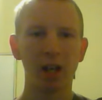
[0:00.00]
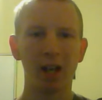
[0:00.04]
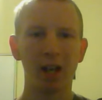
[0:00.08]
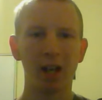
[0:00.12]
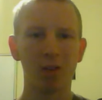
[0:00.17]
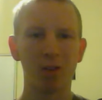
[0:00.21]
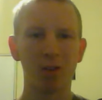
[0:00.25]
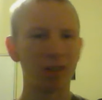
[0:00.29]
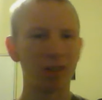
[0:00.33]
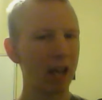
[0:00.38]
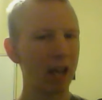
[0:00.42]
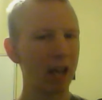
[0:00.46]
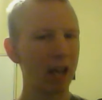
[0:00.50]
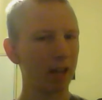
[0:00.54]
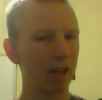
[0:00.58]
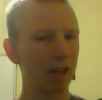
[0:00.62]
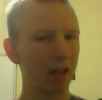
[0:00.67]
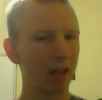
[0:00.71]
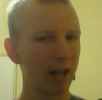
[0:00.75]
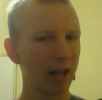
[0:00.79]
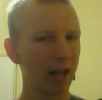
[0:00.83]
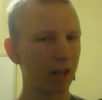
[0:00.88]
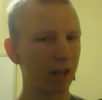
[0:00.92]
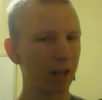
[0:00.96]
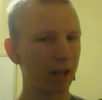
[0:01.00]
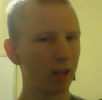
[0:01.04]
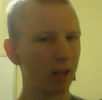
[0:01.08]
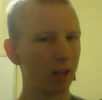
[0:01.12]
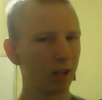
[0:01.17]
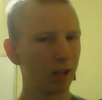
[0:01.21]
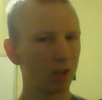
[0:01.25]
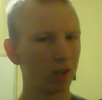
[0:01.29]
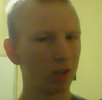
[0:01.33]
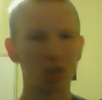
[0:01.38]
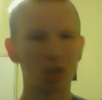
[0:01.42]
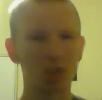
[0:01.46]
it'll say like
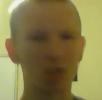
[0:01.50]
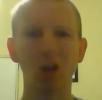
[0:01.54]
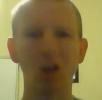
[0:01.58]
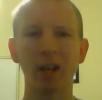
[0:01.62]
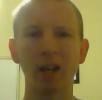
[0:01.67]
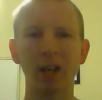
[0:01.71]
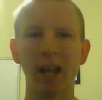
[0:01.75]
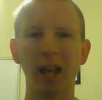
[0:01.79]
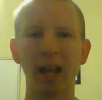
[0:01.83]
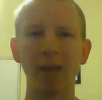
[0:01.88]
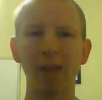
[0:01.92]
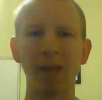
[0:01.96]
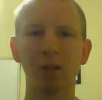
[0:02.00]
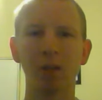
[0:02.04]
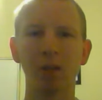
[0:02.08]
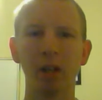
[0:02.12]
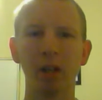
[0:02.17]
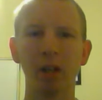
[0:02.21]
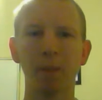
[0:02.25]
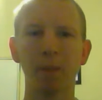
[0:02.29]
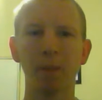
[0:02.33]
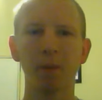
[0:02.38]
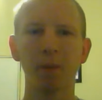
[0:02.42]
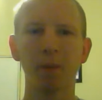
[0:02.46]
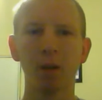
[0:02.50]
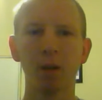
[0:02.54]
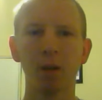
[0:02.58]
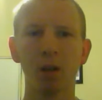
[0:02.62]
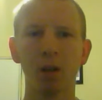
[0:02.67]
start game clip,